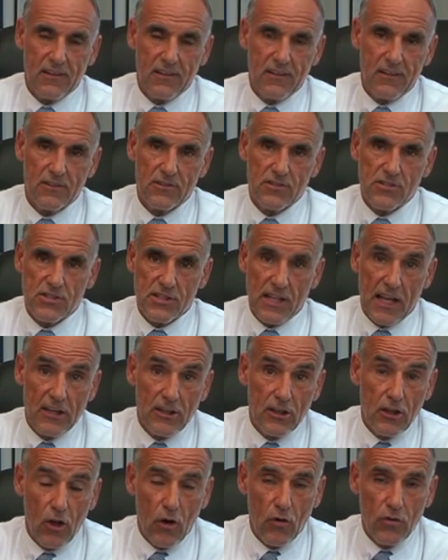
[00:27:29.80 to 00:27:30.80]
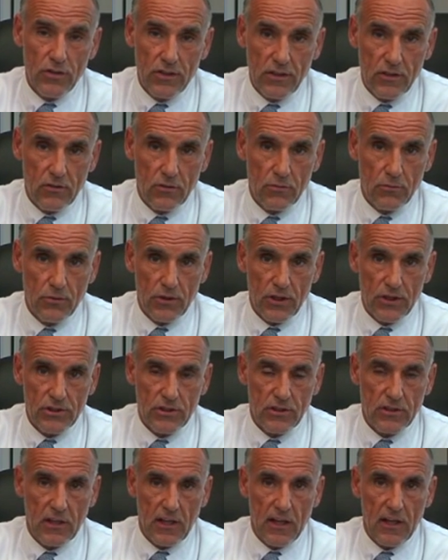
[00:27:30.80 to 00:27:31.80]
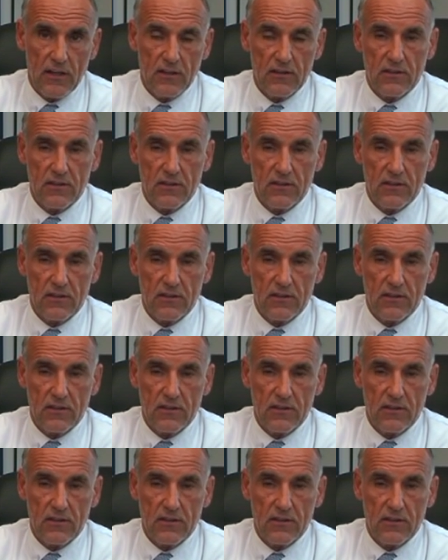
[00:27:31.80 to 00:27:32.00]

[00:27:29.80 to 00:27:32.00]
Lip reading: standalone decompression